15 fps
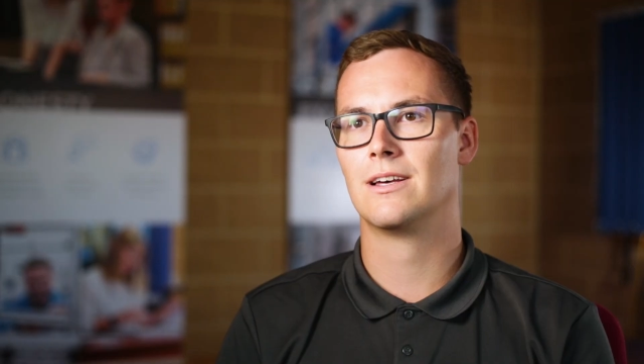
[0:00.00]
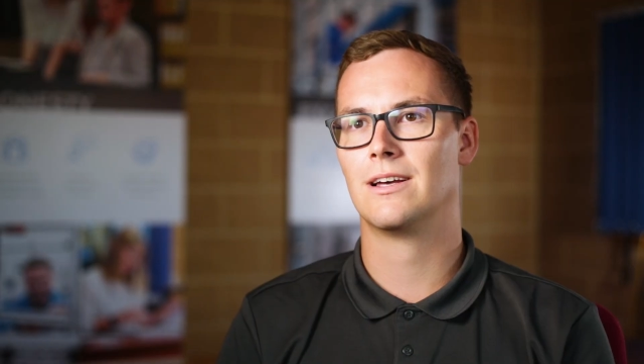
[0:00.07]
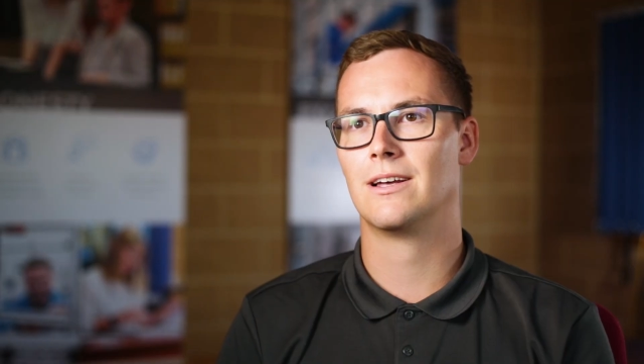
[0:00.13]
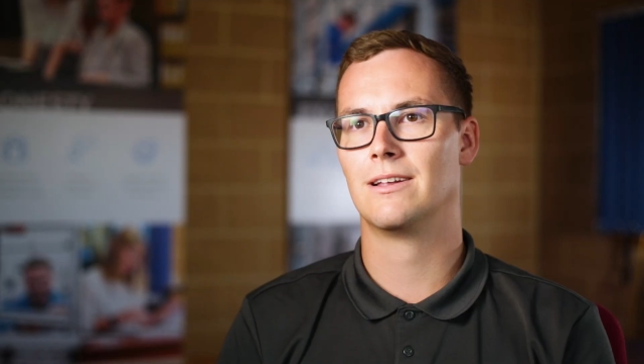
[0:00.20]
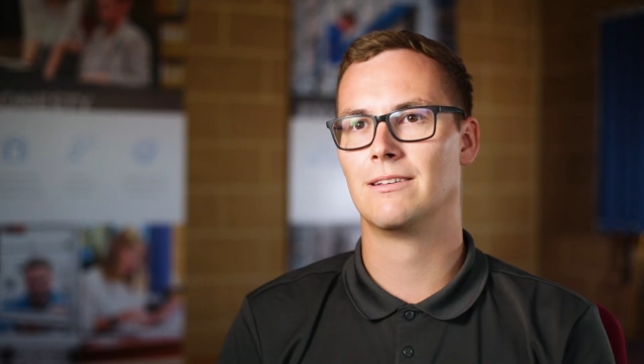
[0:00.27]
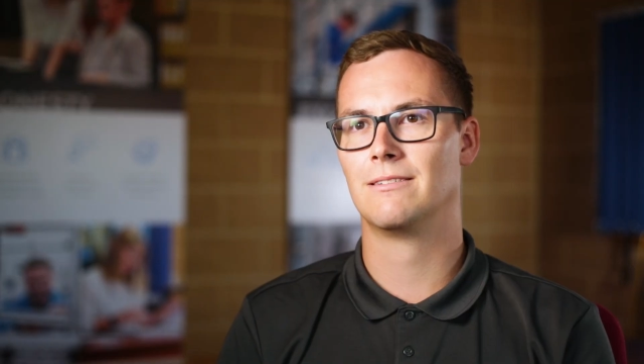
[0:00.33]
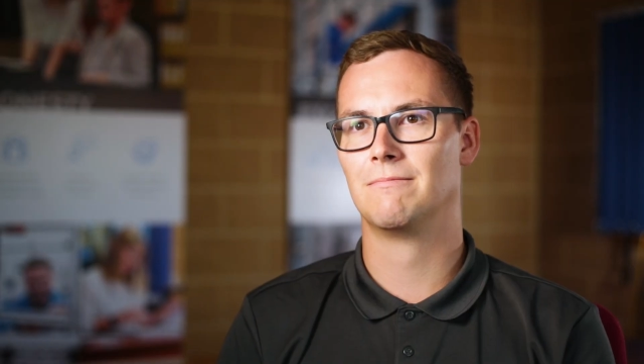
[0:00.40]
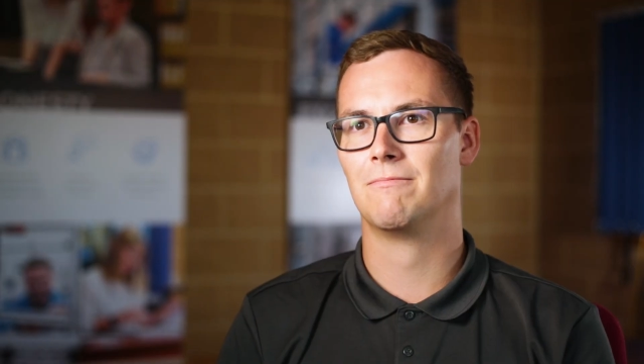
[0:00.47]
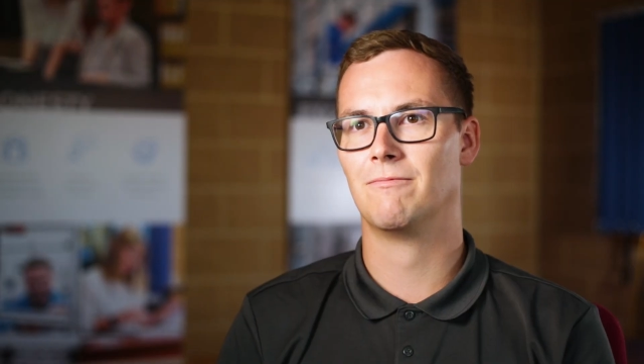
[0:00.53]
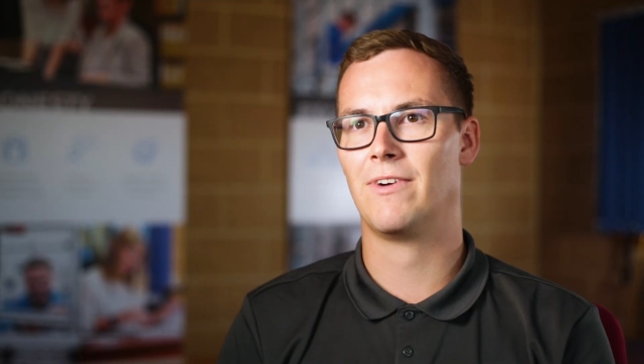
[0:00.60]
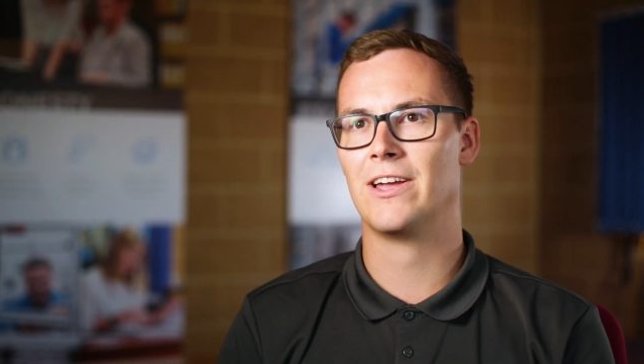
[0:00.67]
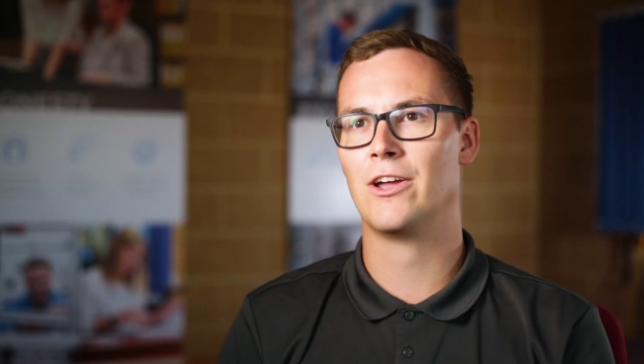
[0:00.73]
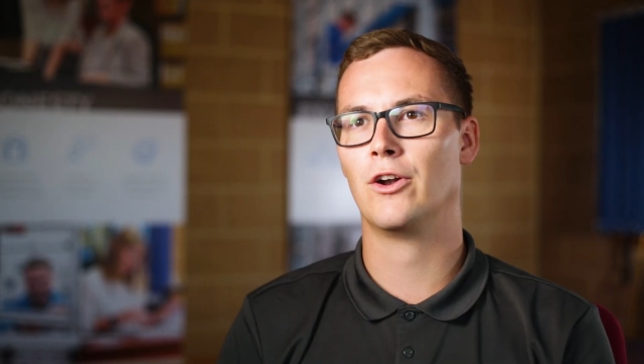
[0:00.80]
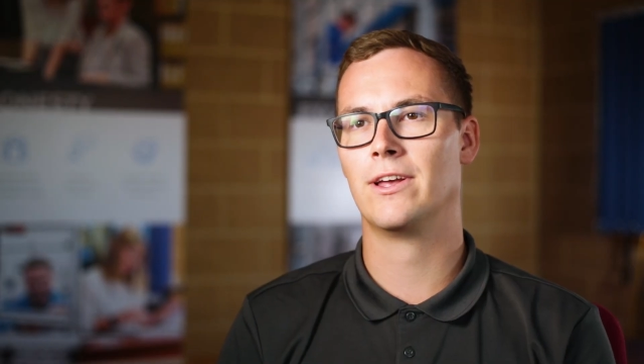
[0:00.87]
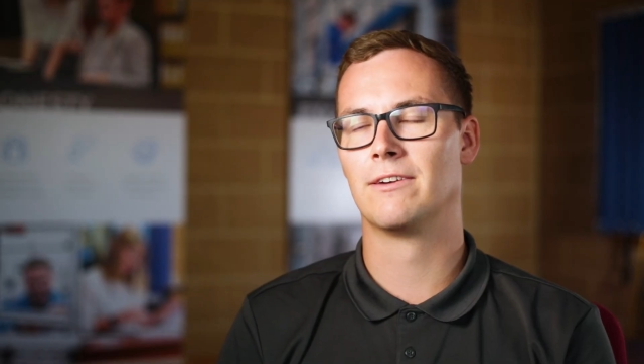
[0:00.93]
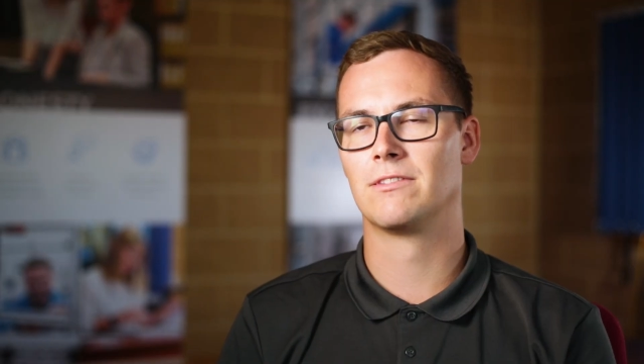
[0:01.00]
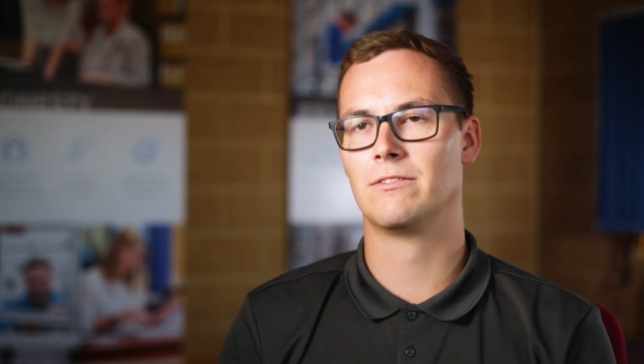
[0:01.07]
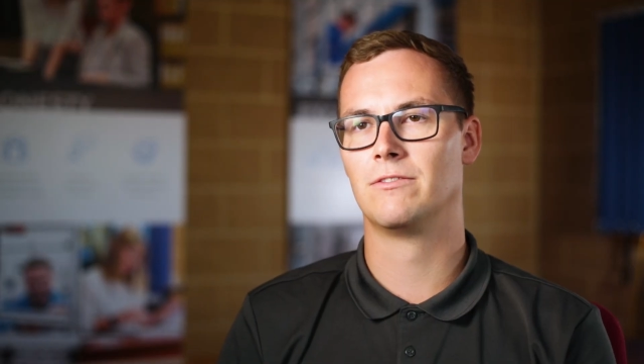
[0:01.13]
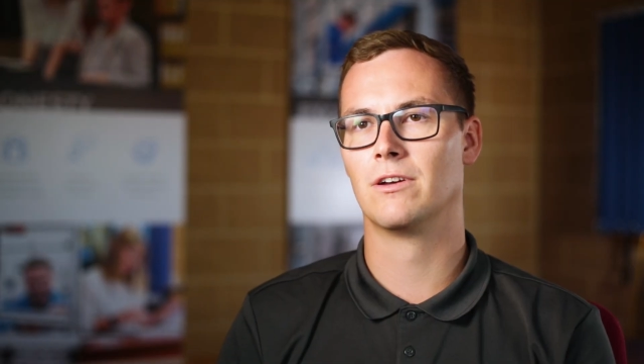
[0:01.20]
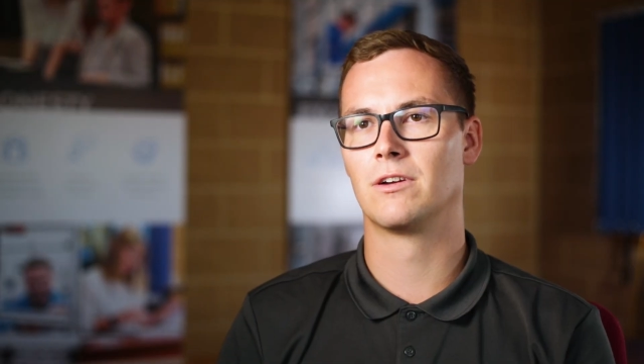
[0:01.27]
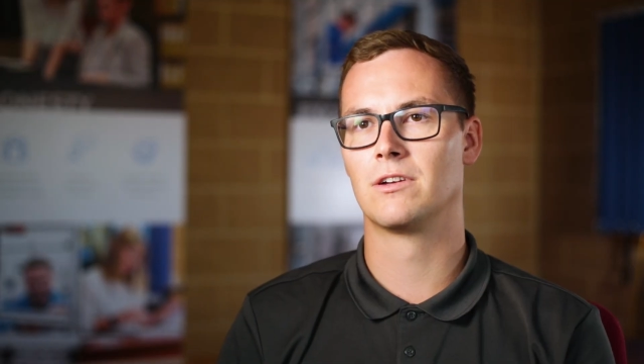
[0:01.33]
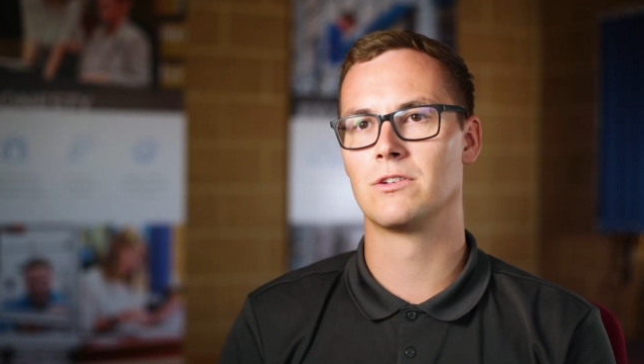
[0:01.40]
uh, they only have to
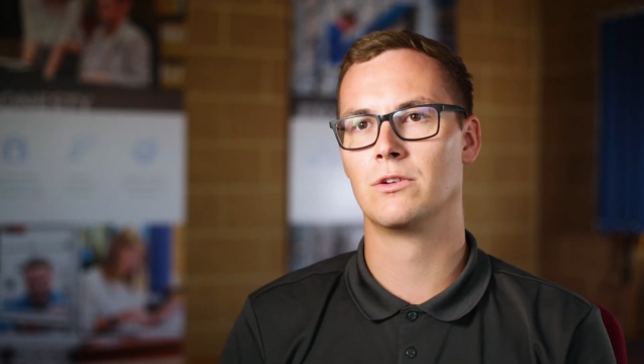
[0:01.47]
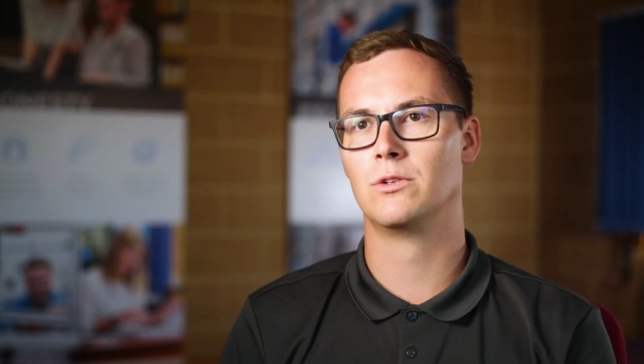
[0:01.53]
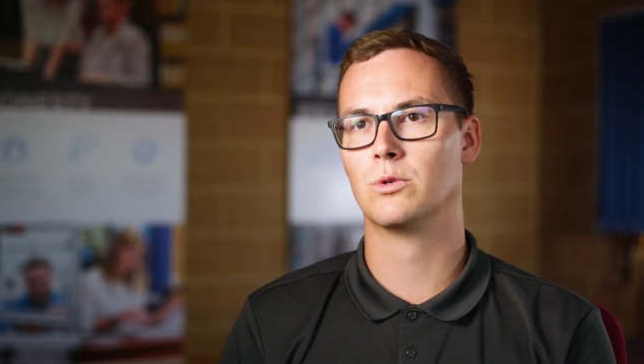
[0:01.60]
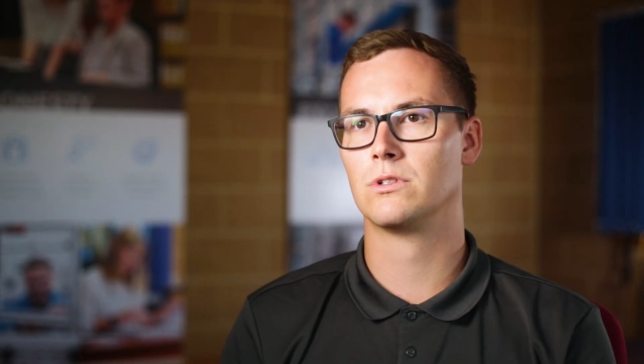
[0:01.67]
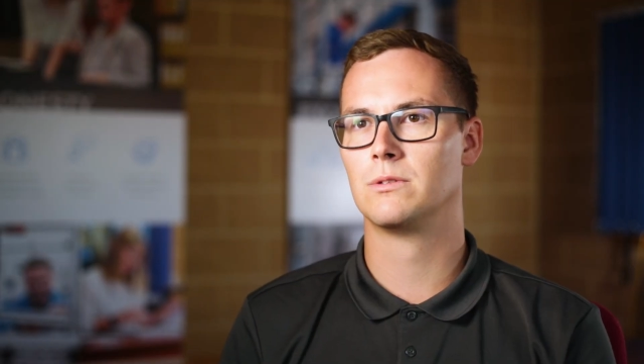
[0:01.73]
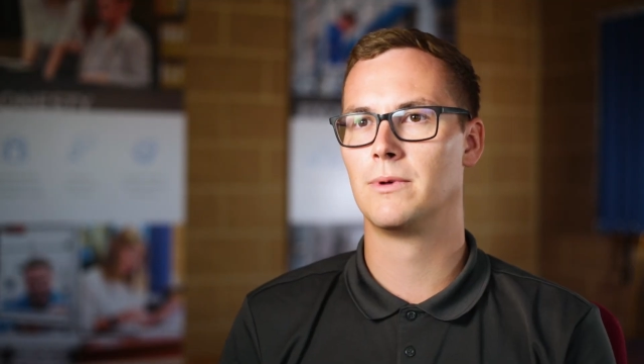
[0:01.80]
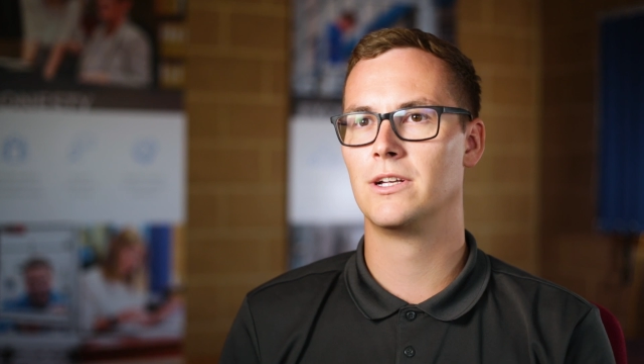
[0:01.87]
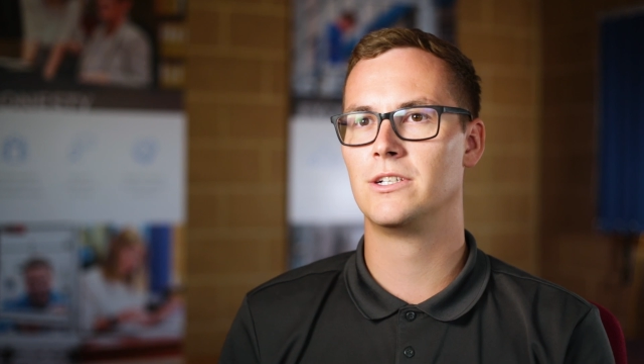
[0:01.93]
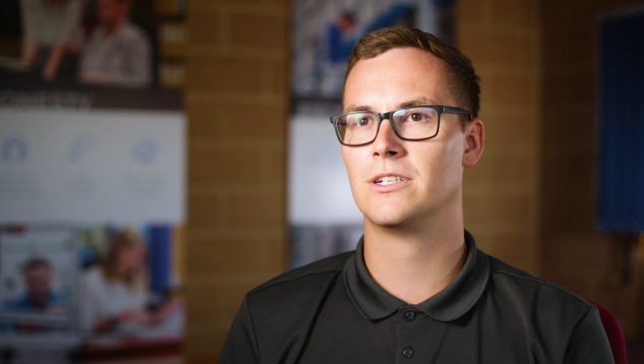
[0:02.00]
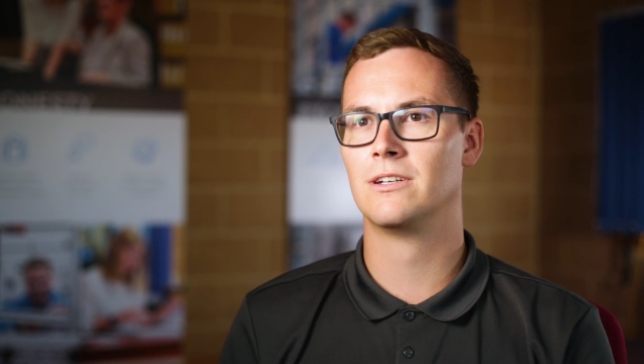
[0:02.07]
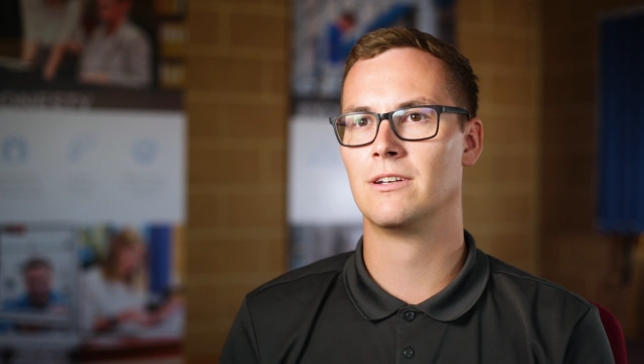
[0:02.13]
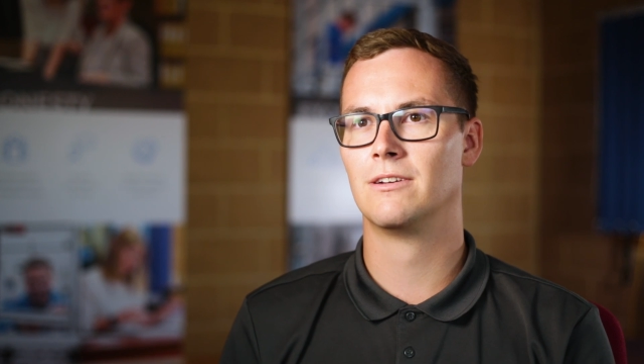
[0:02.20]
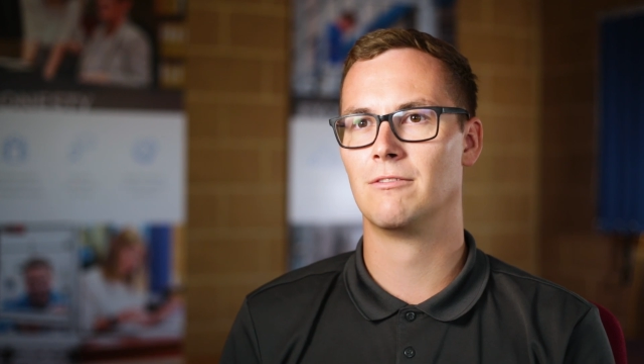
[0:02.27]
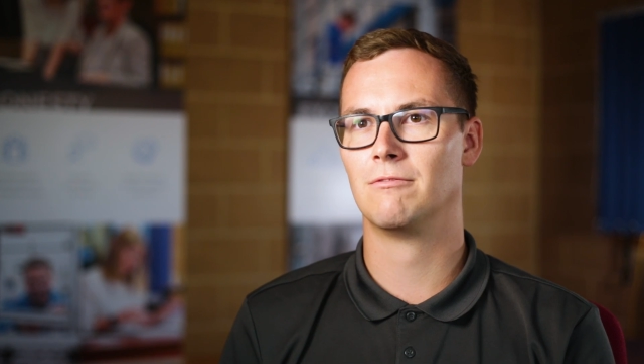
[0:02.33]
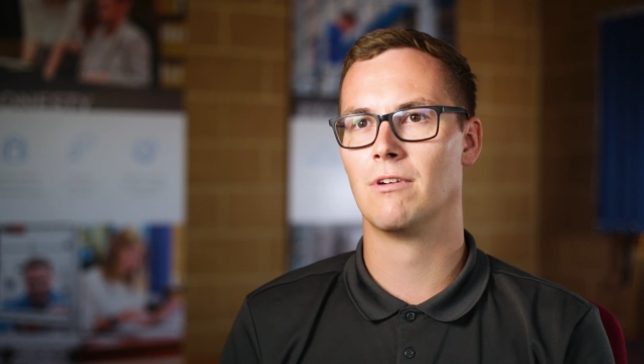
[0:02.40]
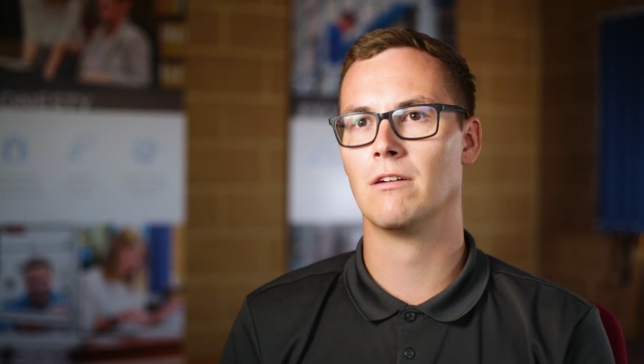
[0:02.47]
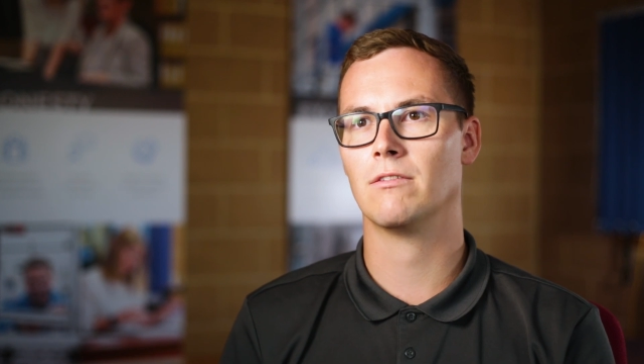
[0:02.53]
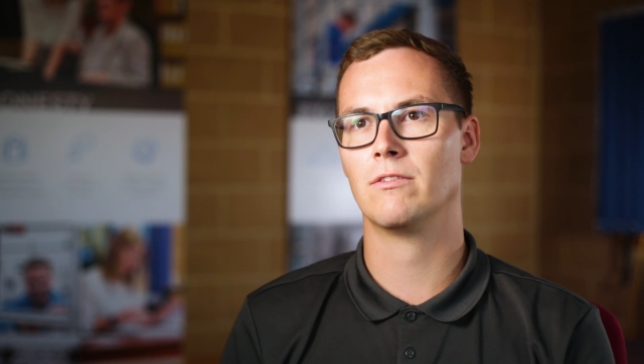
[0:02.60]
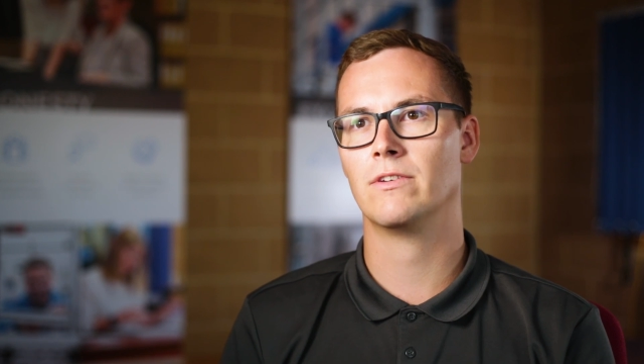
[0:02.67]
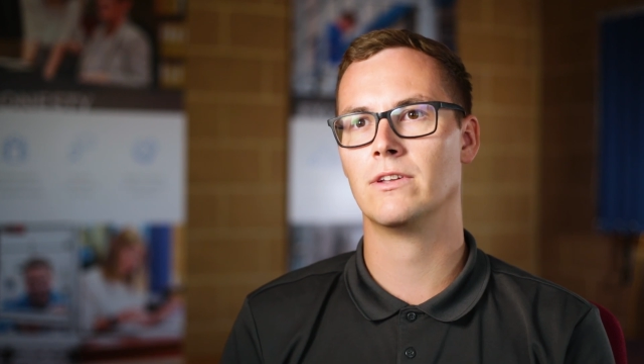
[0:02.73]
focus on the automation rather